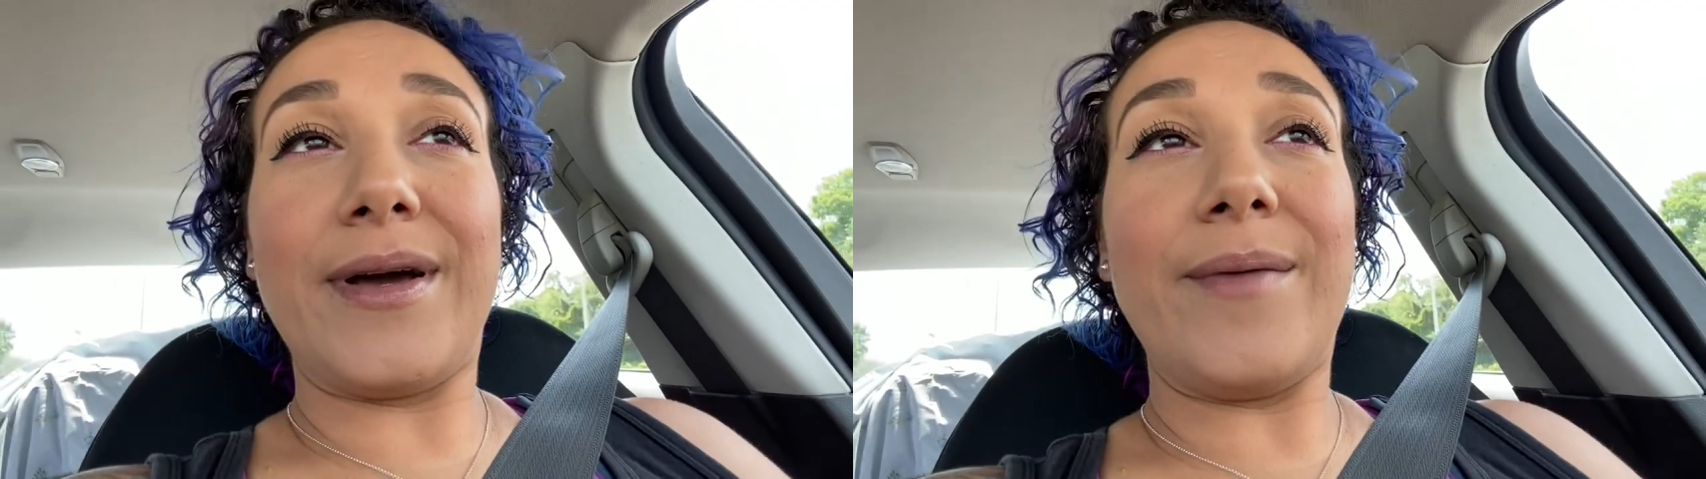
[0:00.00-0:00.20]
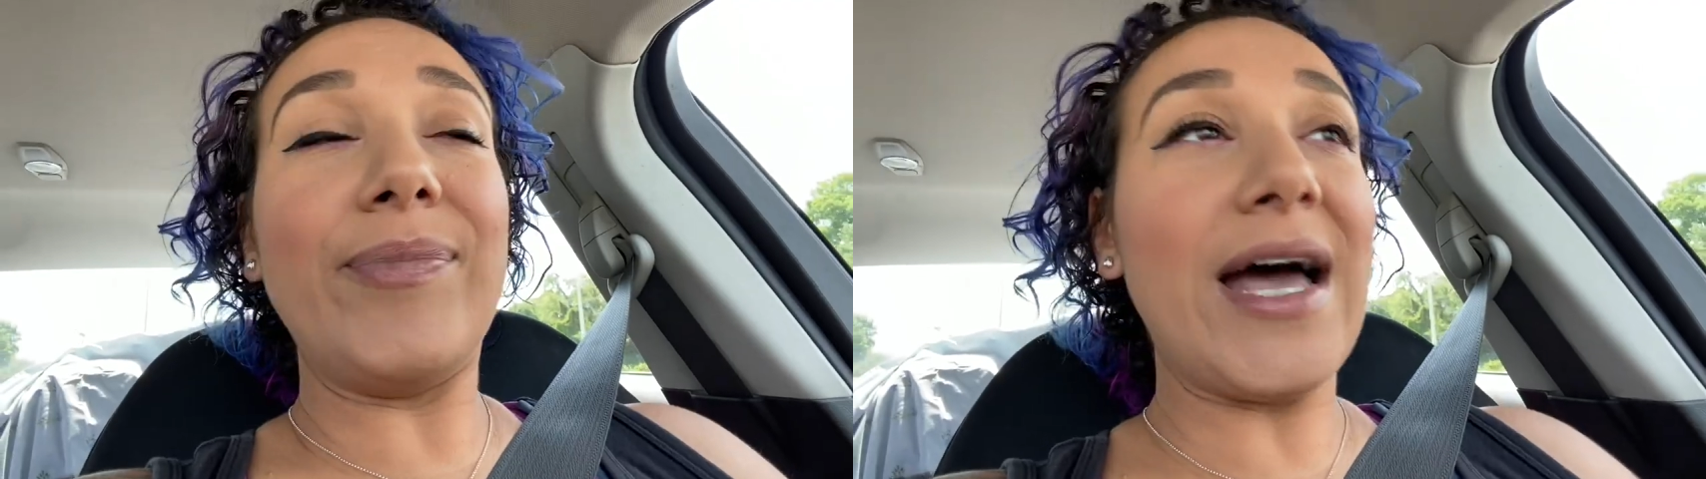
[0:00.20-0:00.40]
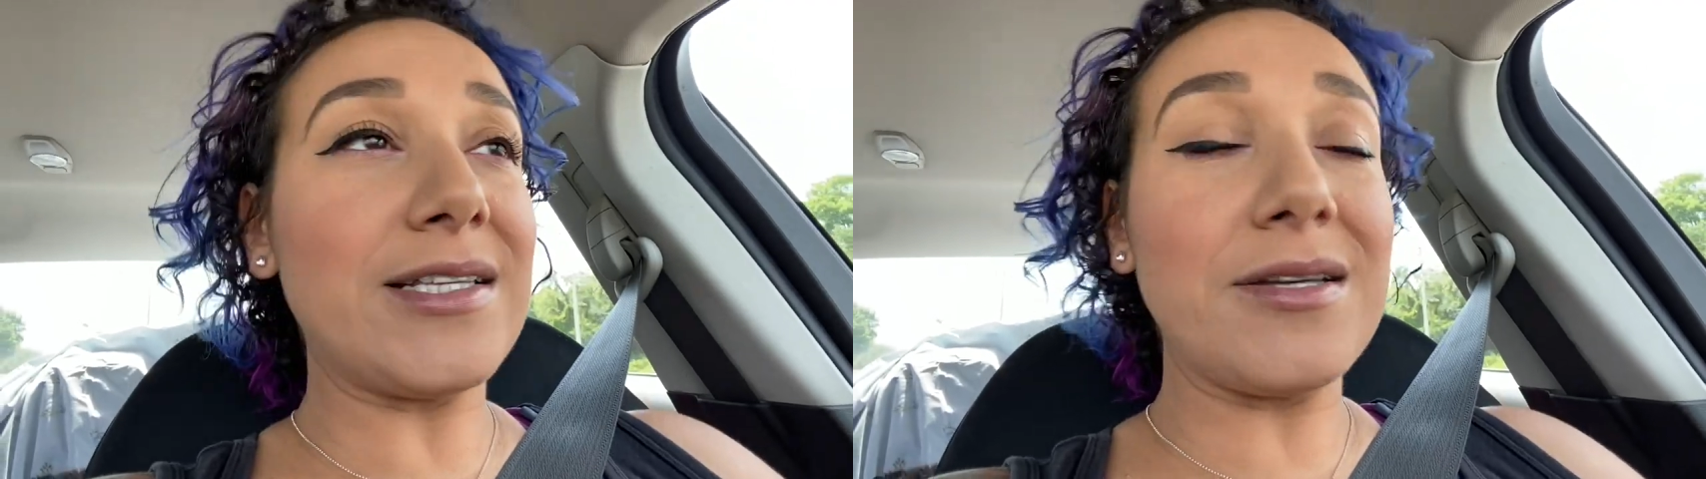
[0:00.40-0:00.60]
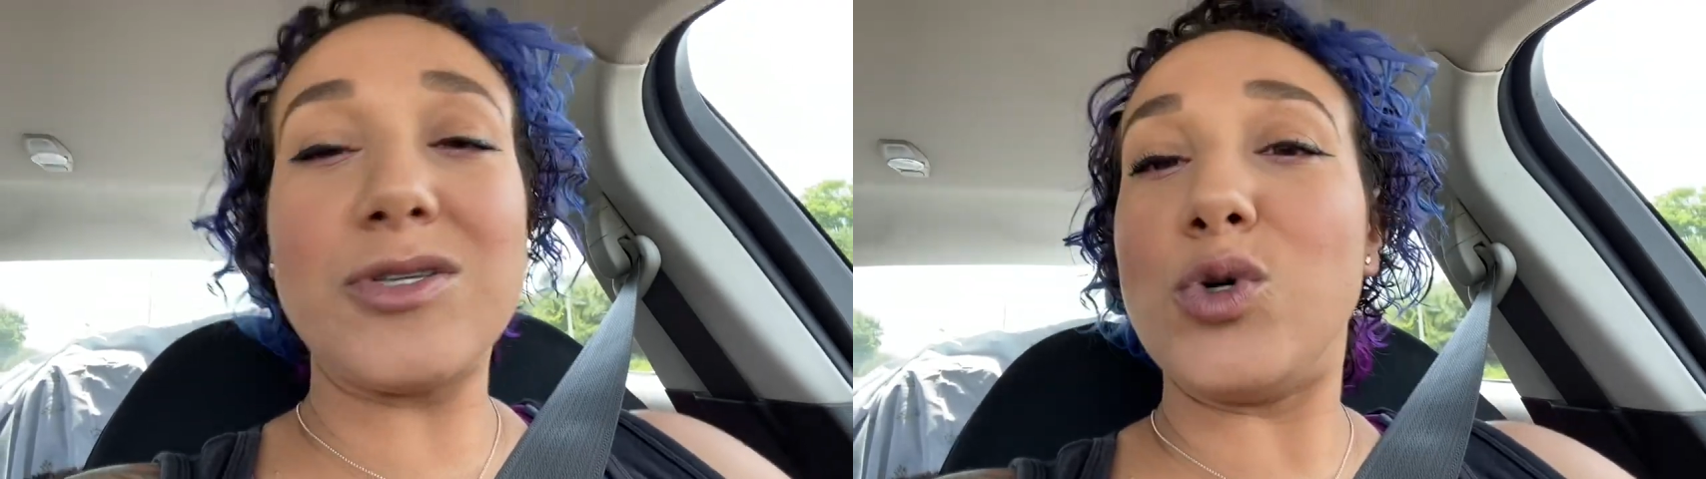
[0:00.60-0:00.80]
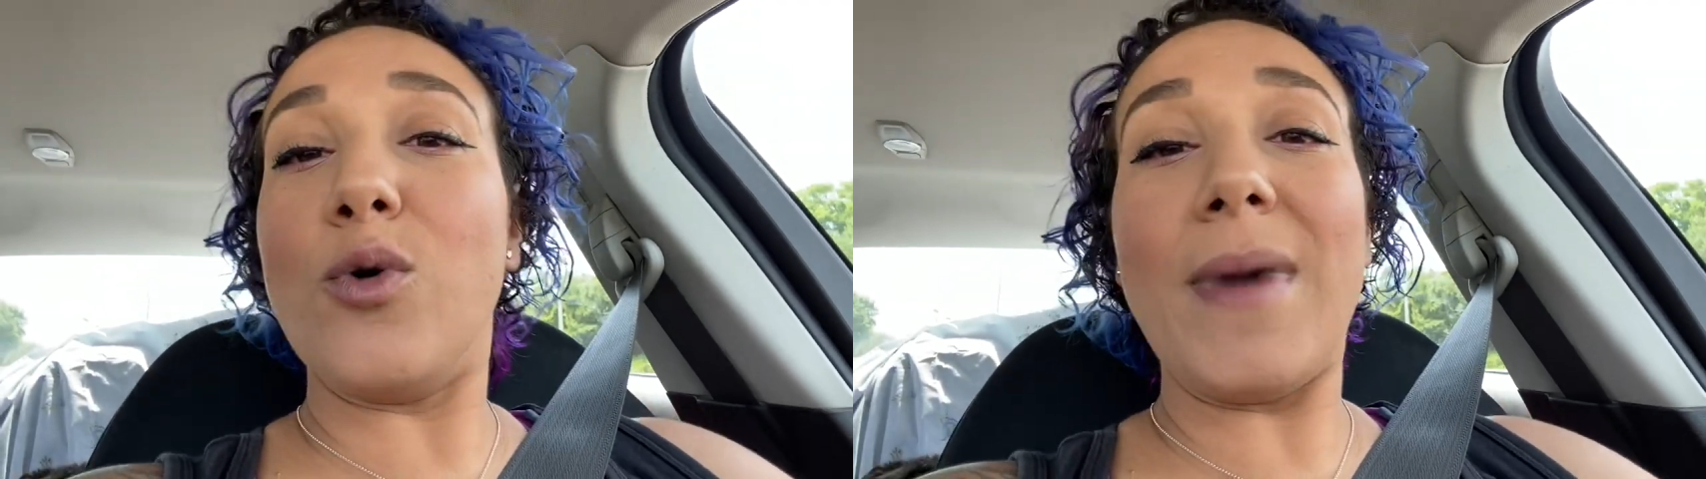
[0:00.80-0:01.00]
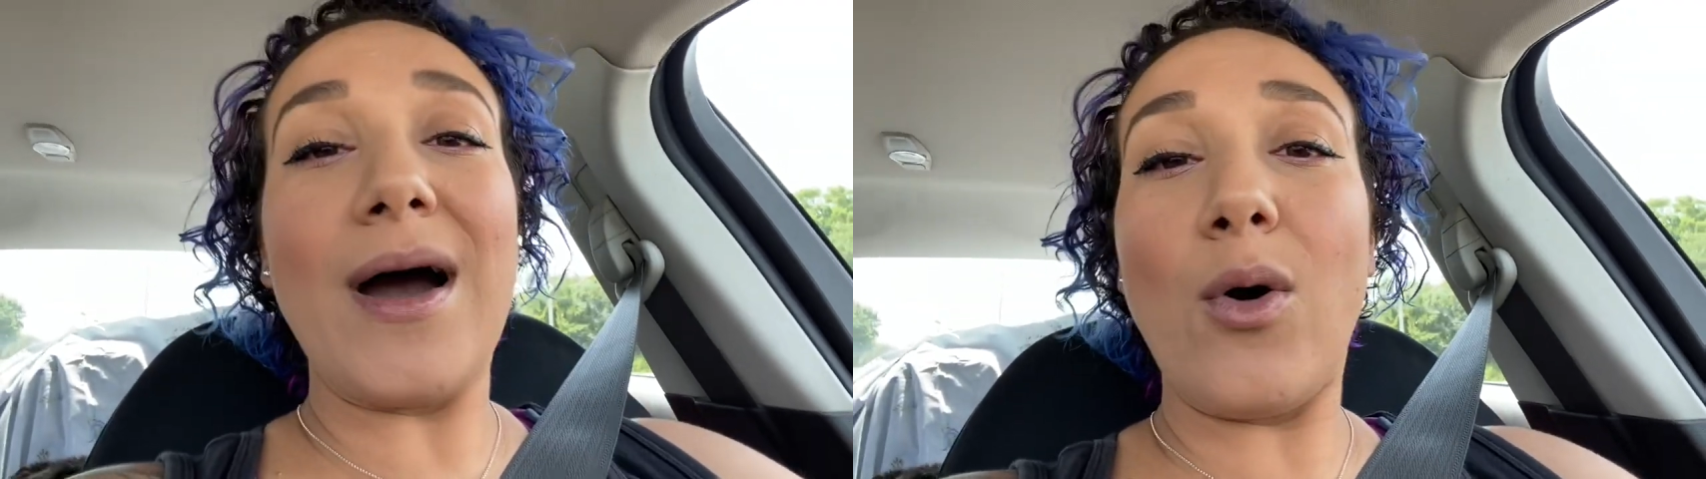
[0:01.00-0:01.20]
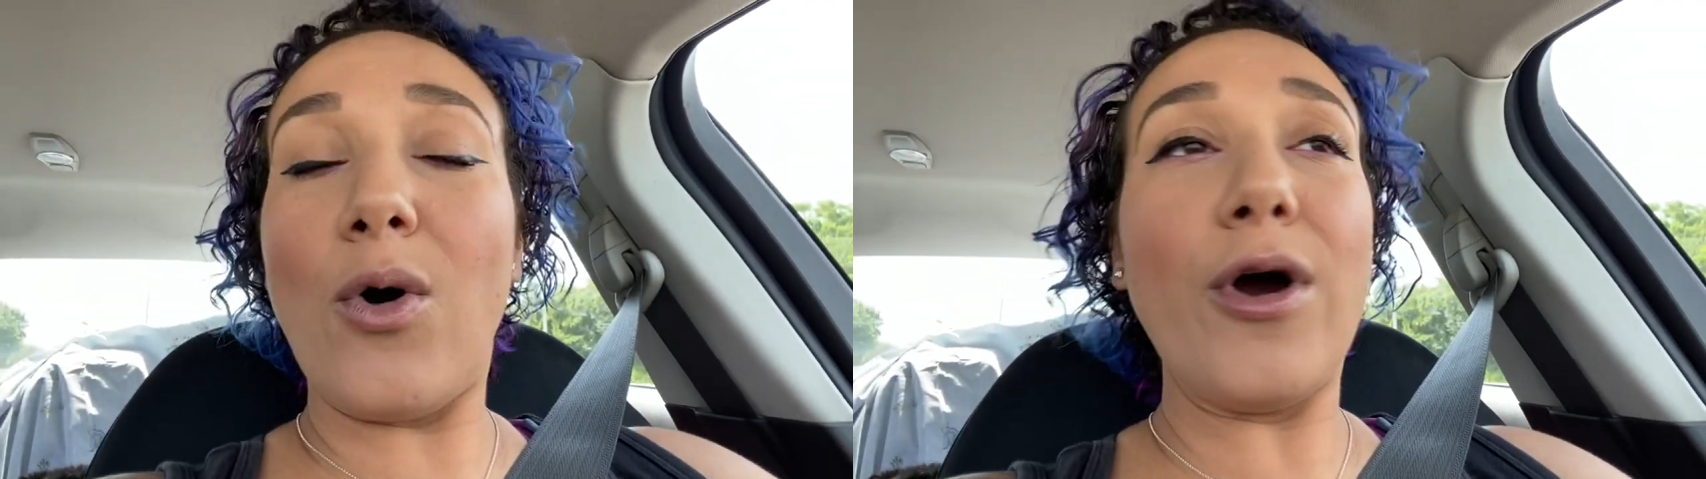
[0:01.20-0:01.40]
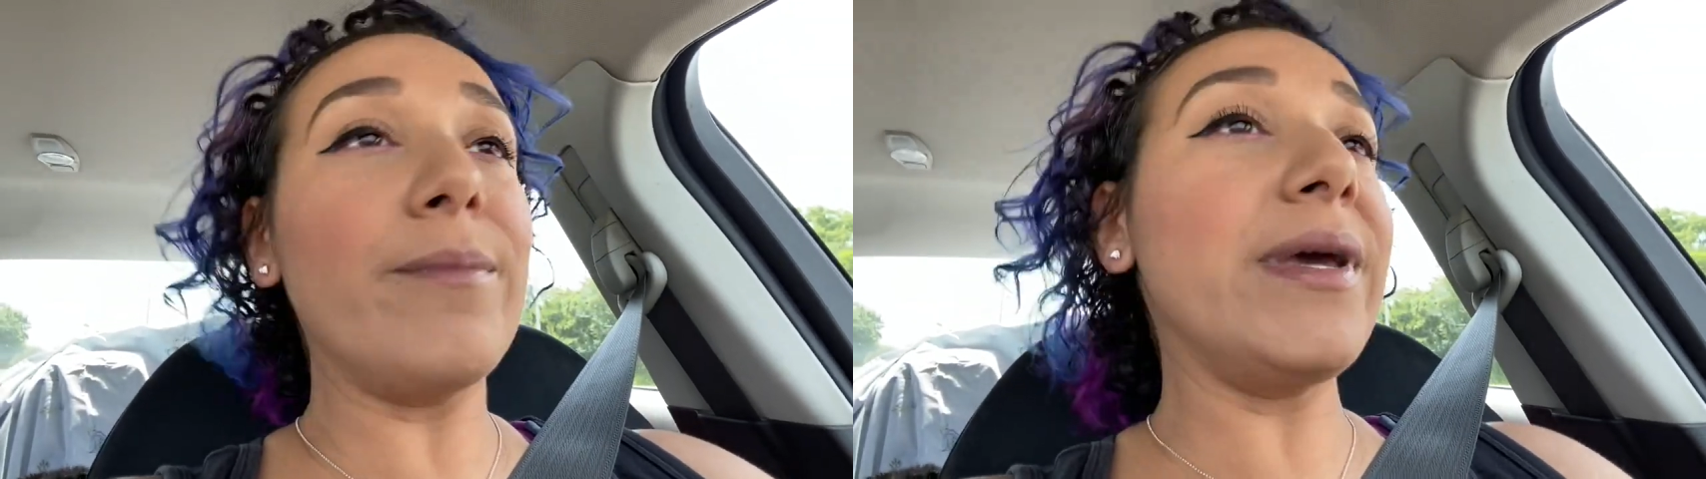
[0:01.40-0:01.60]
not to toot my horn